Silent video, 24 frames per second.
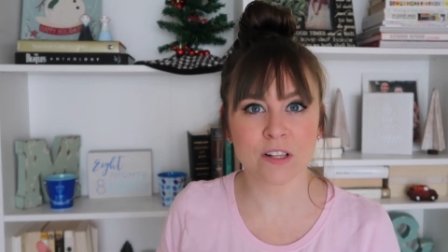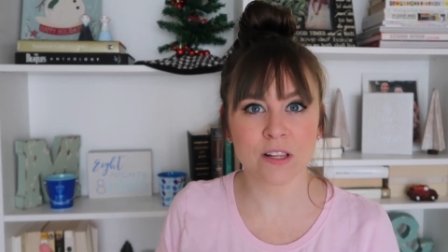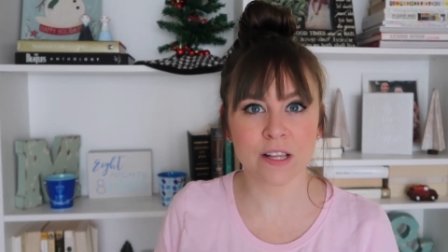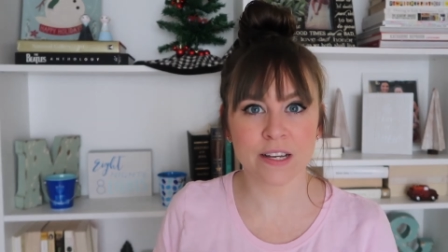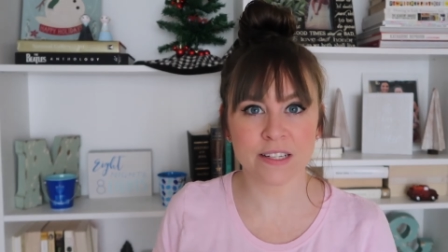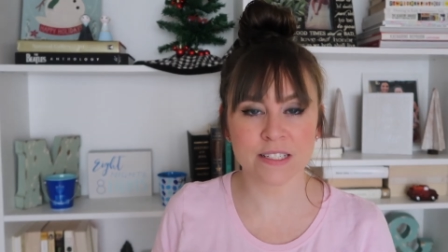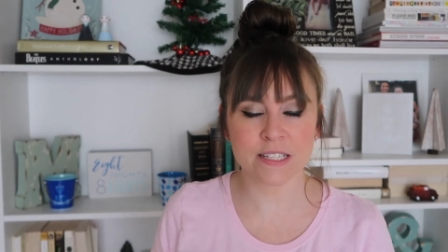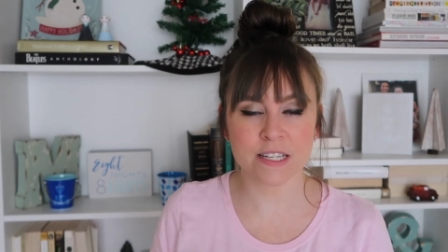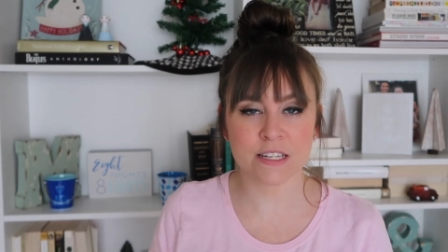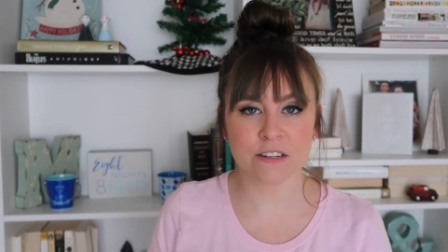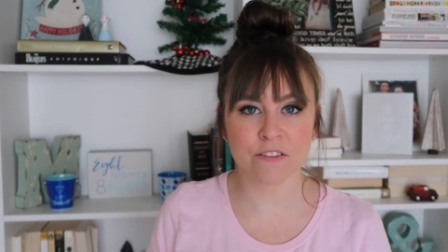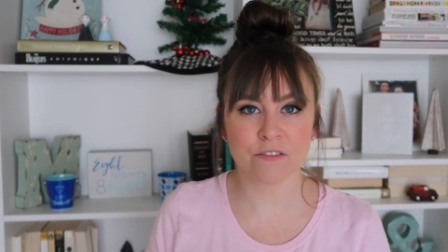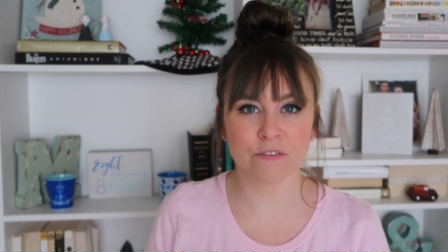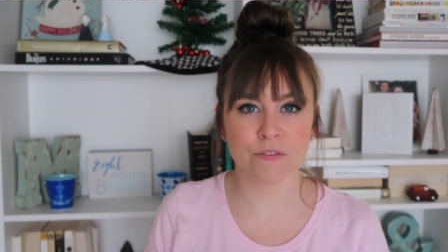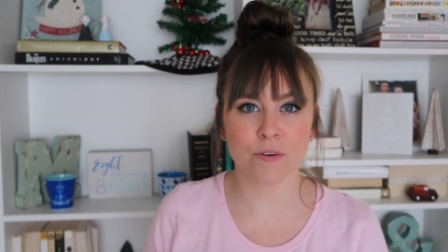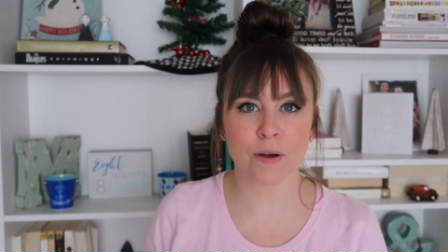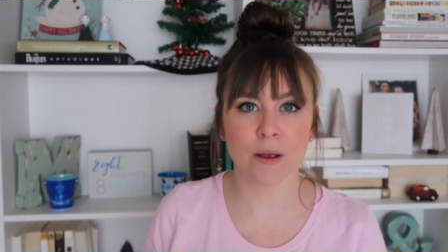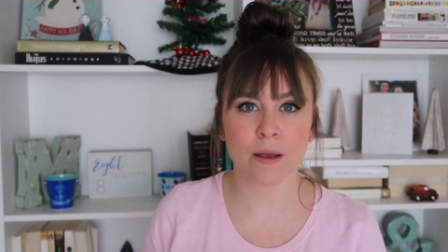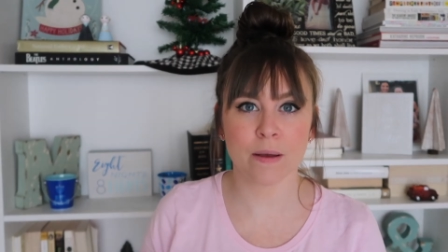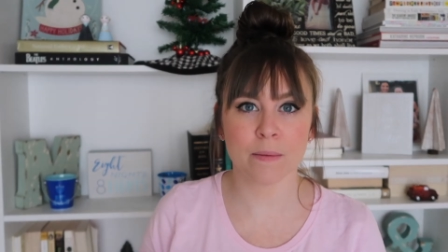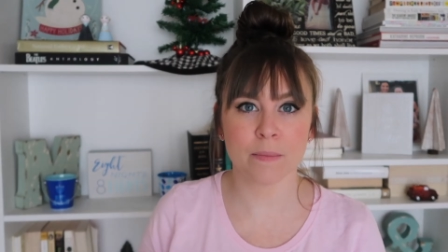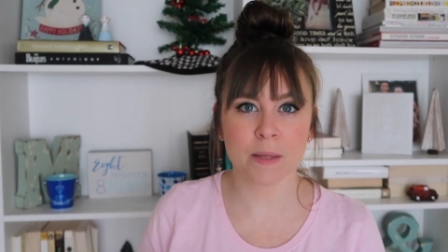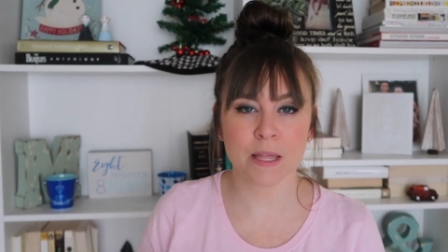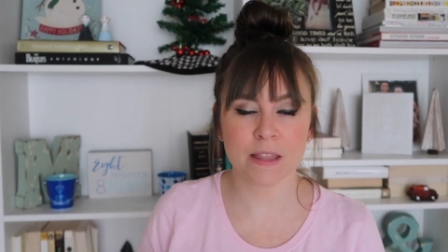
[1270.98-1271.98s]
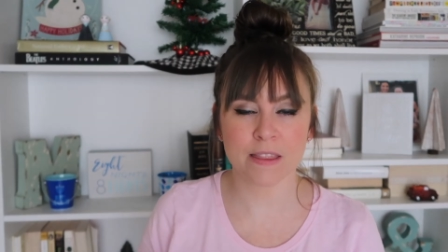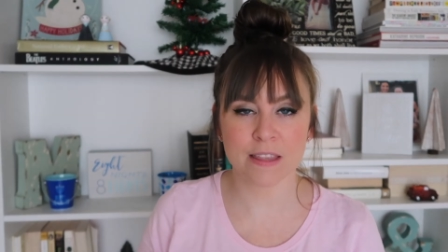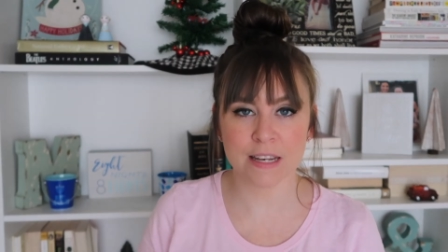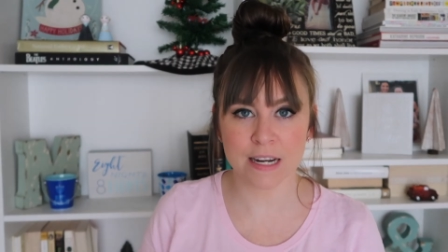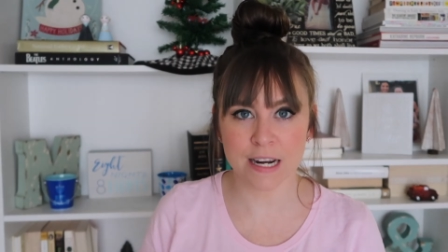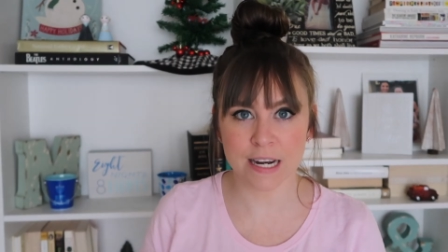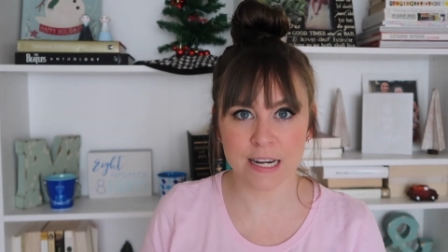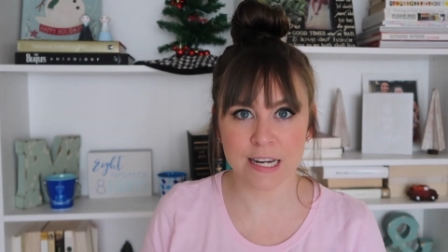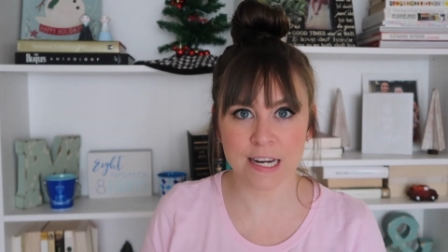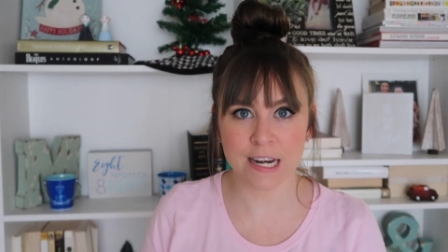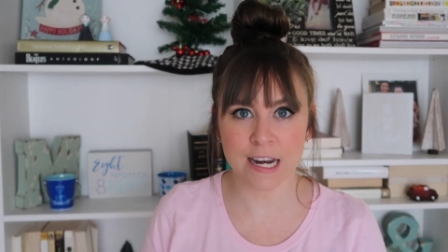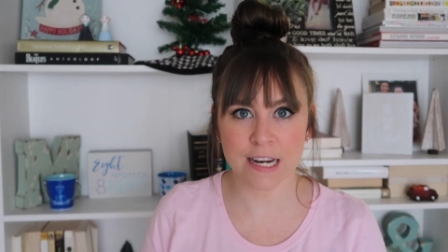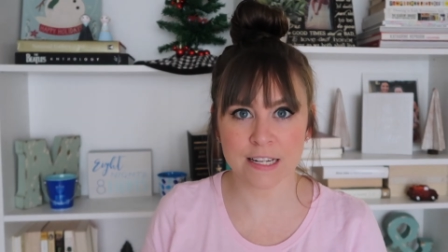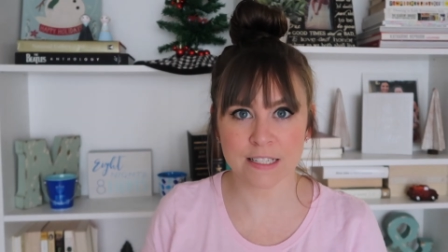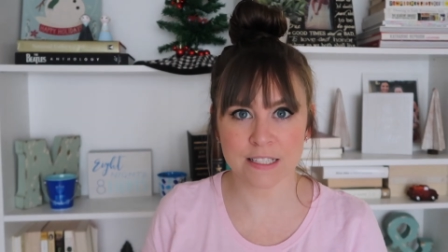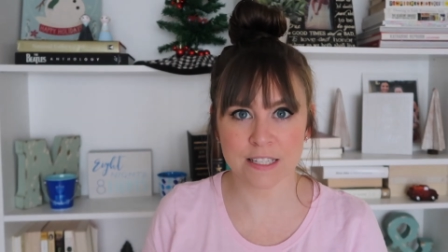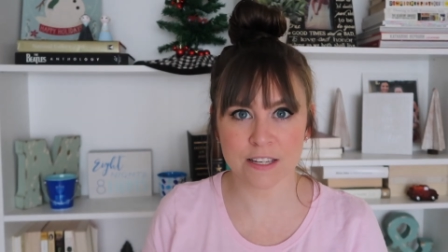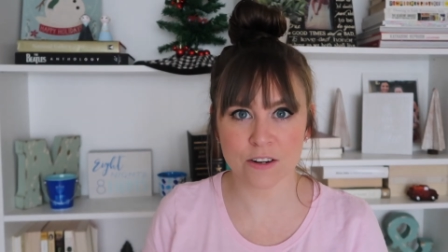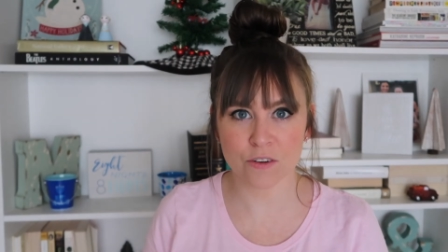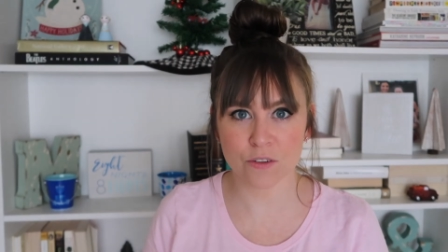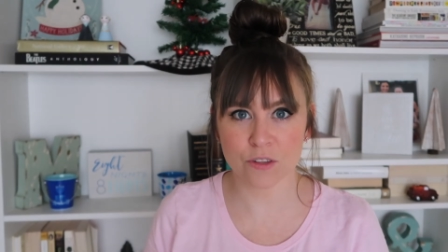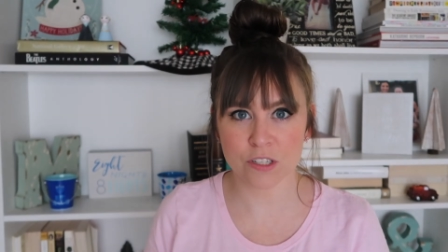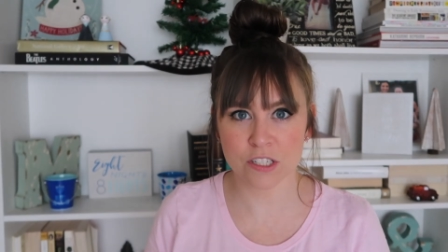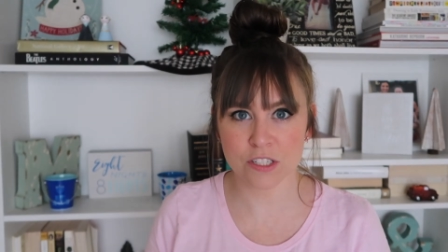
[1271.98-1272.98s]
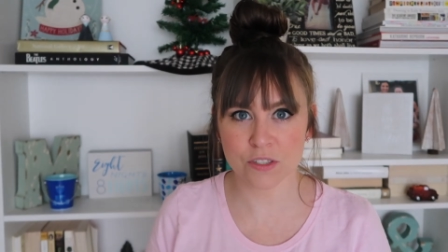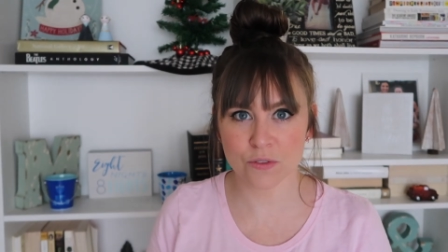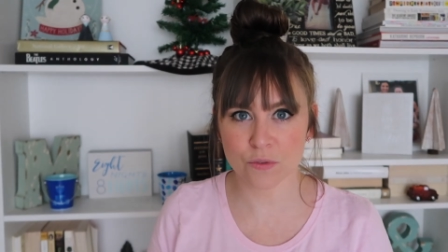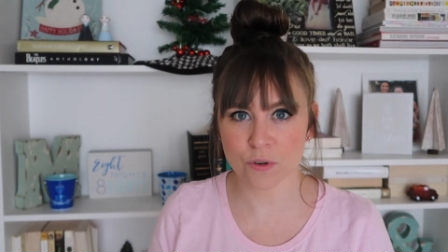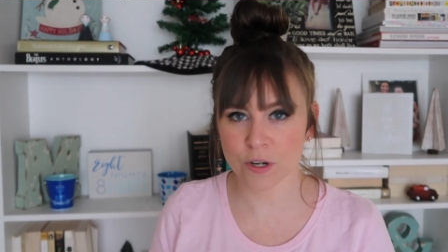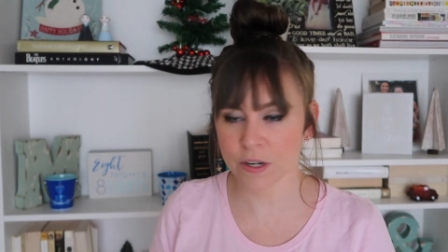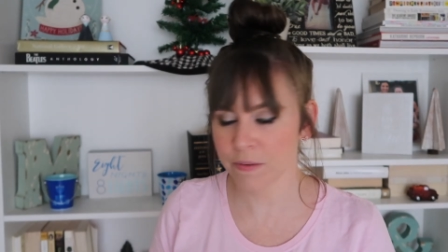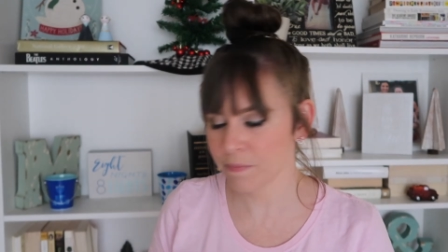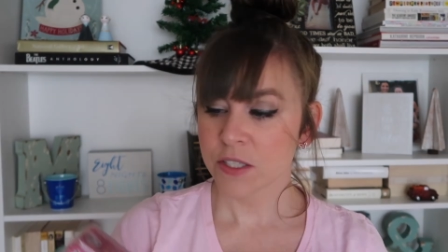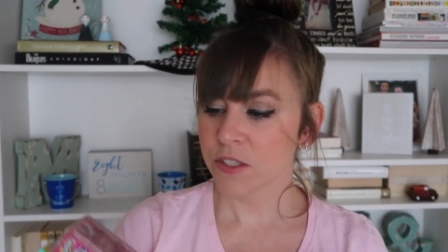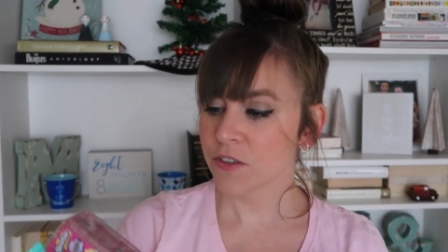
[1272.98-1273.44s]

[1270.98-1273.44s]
collected from the 99 cent only store.